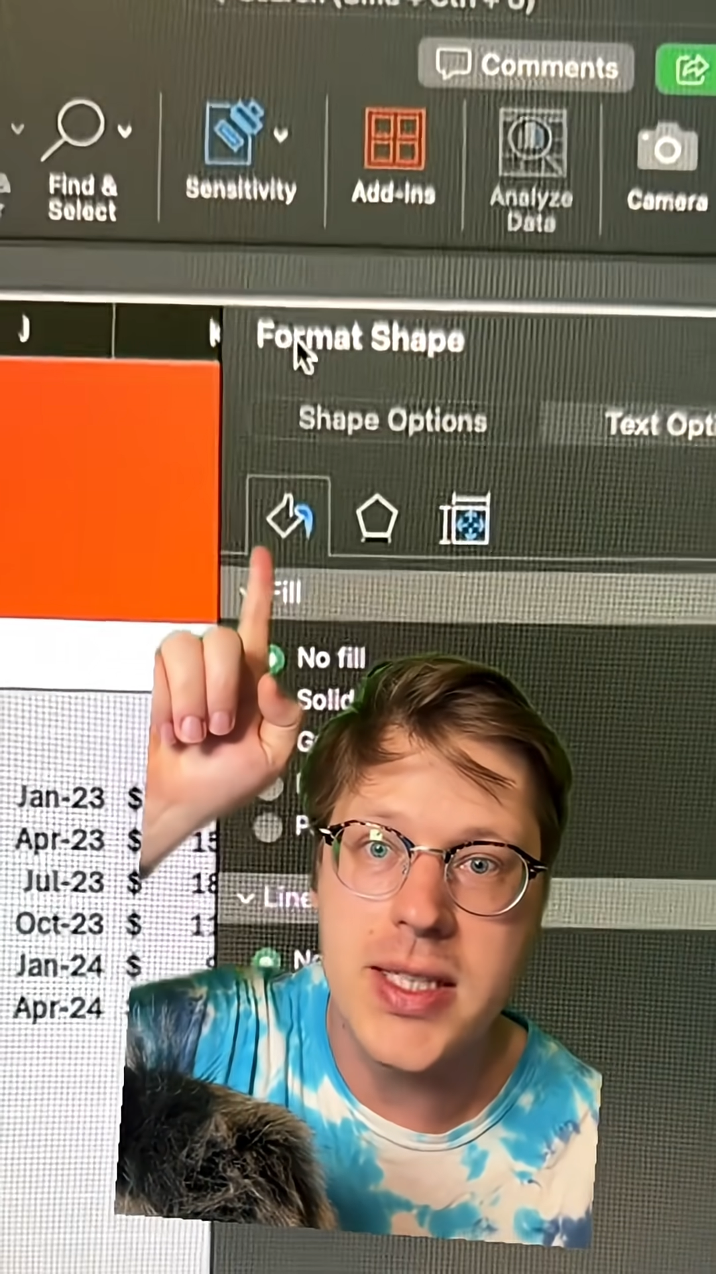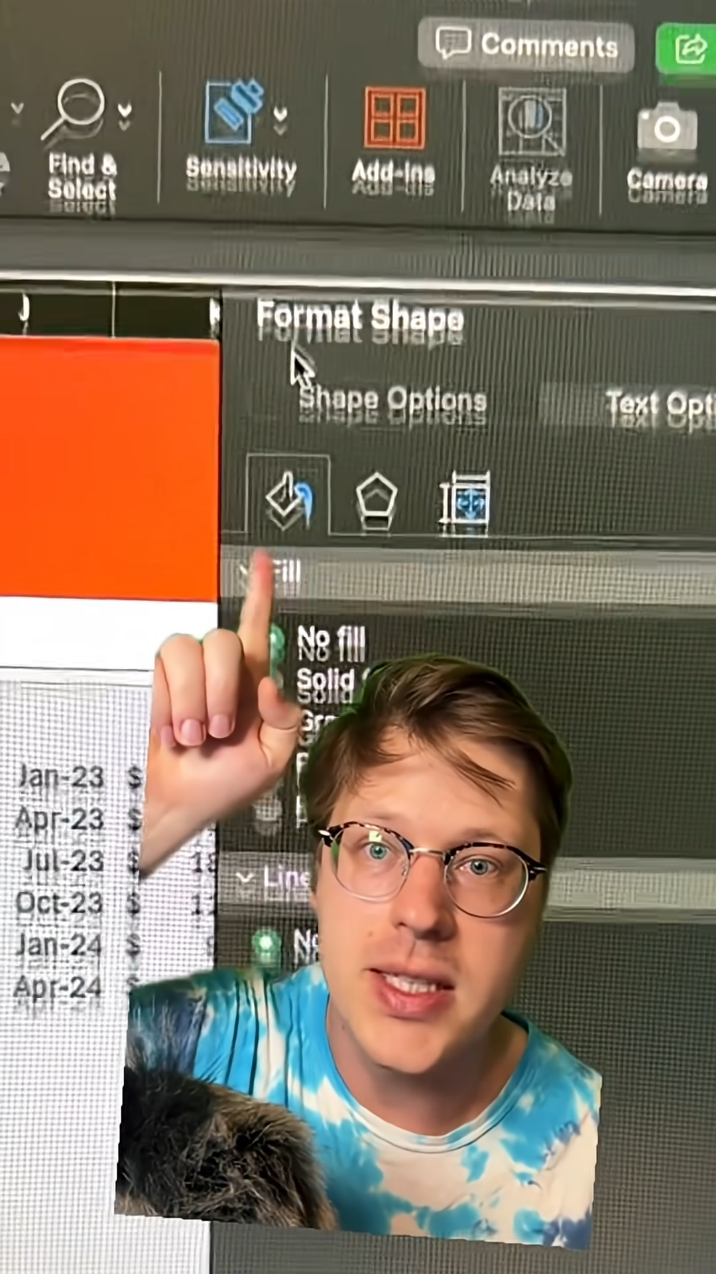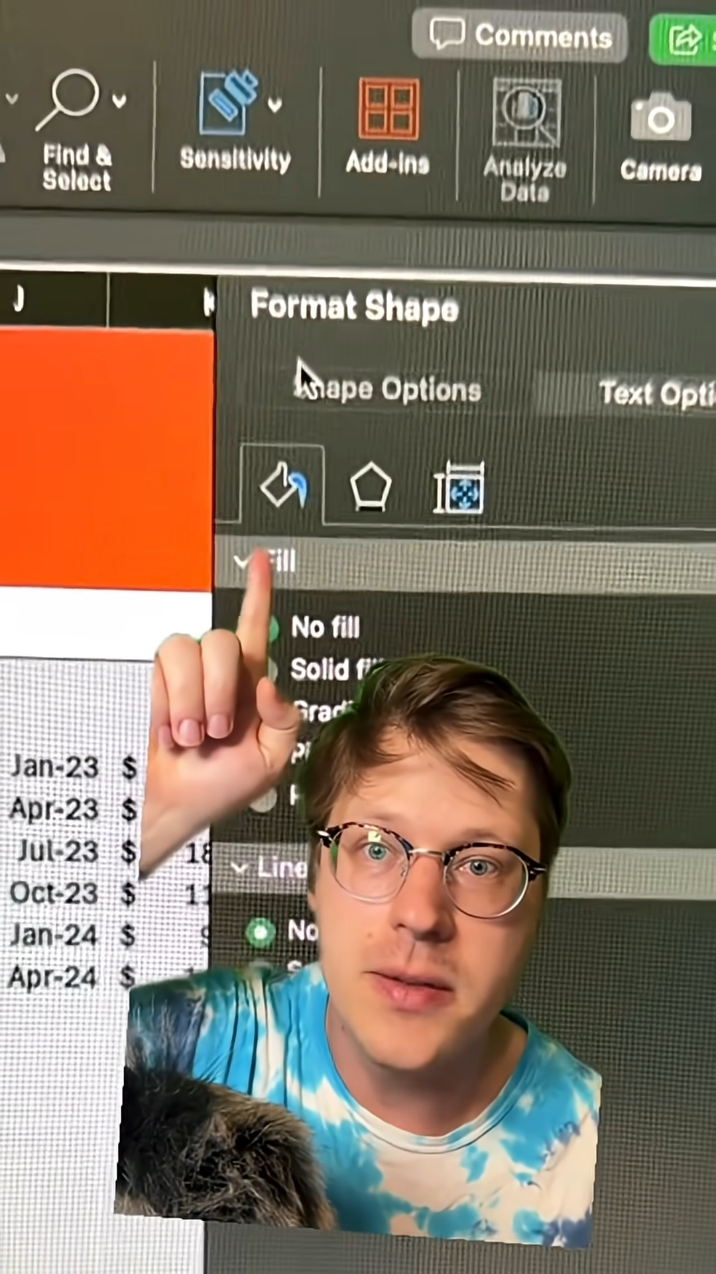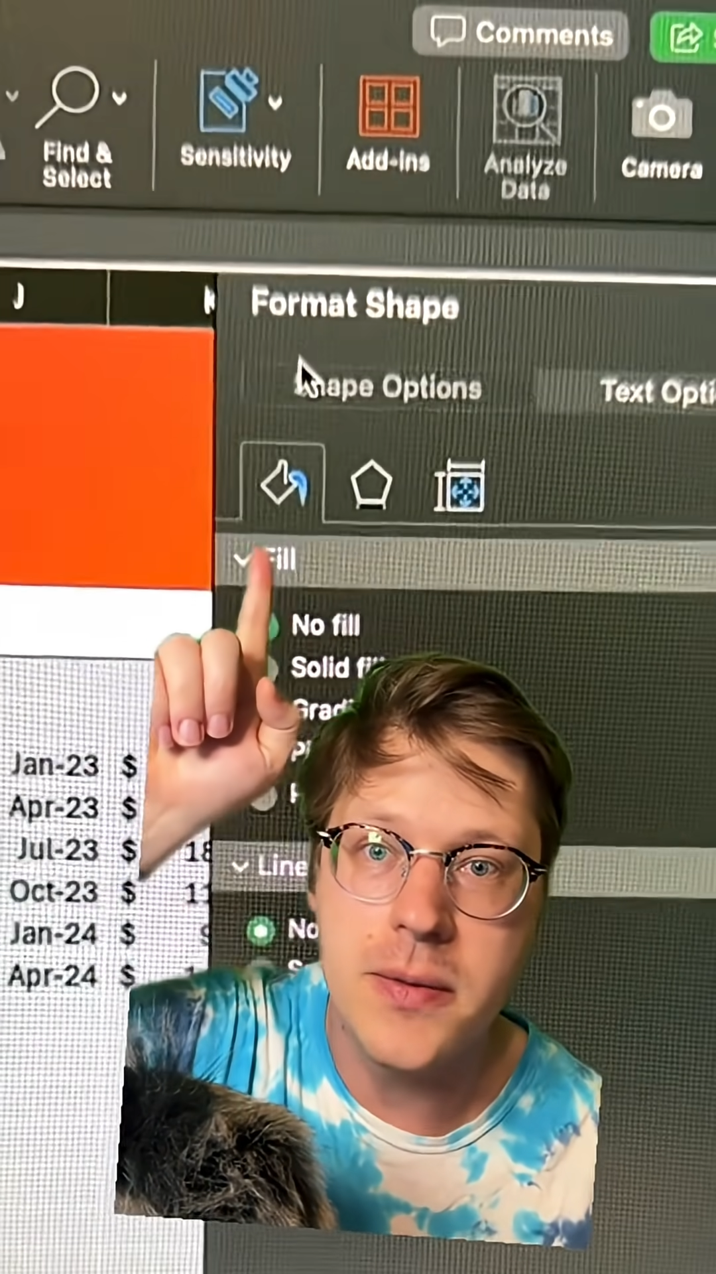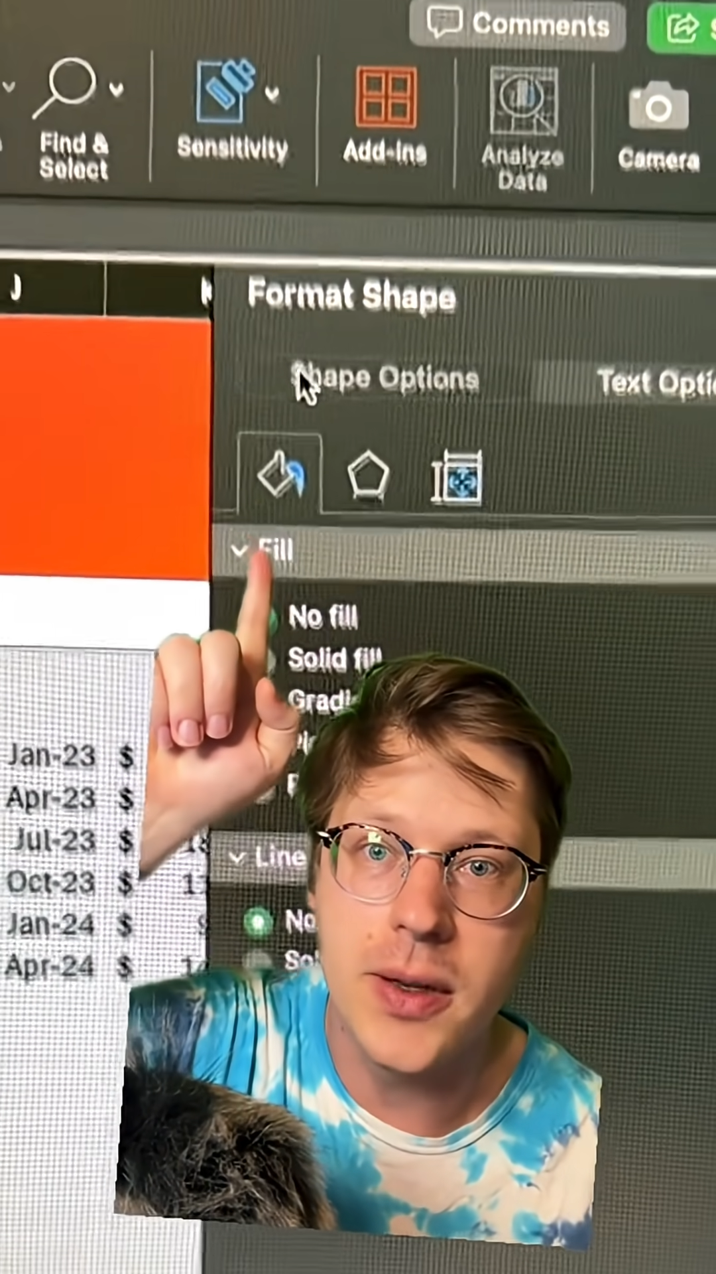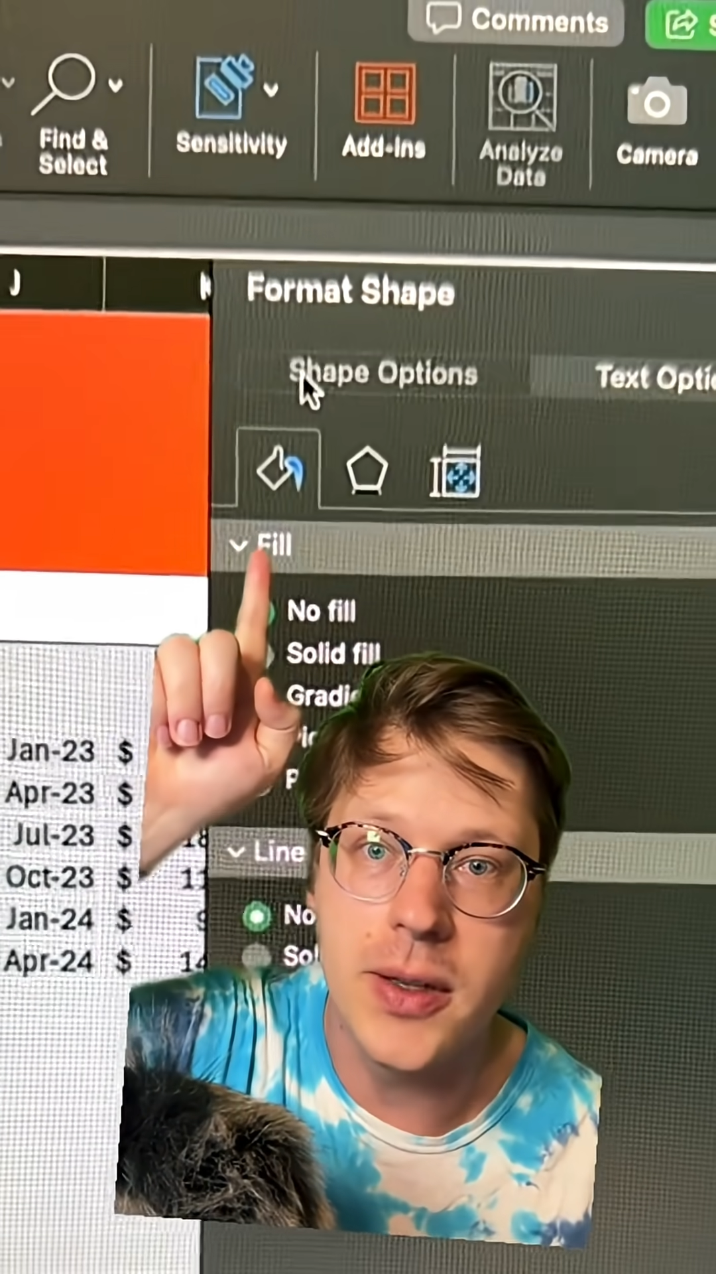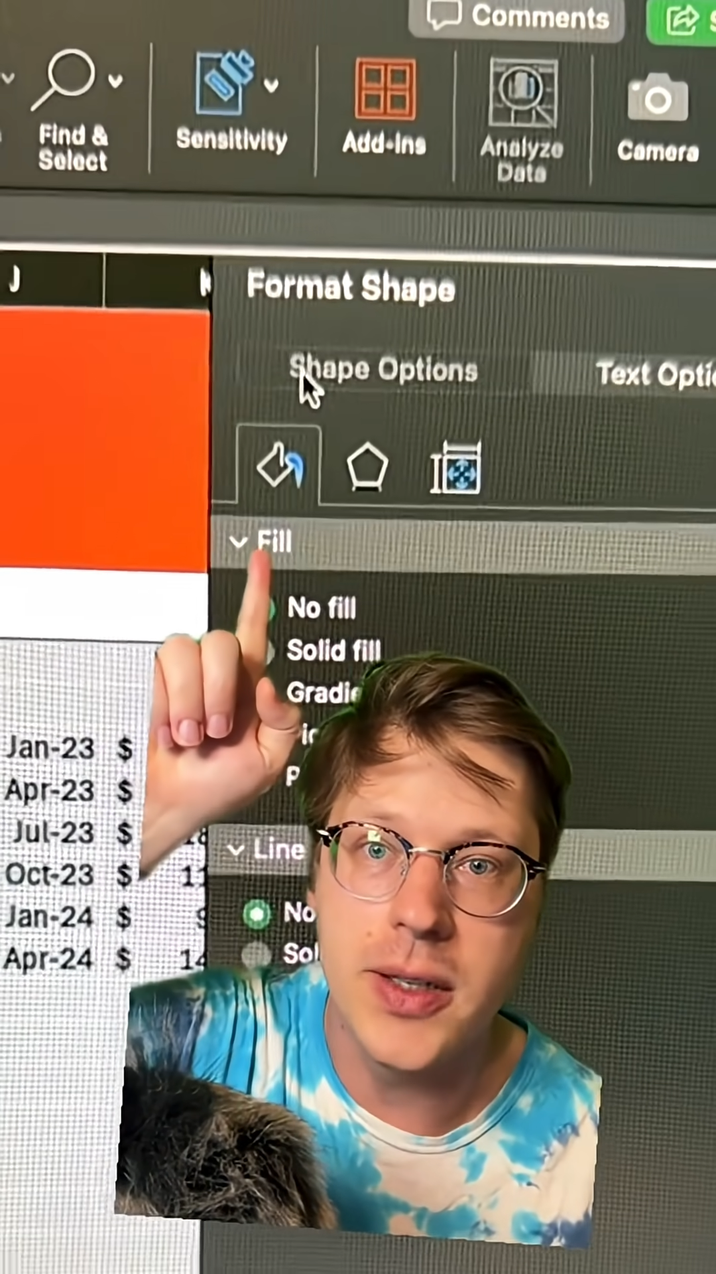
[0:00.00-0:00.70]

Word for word: default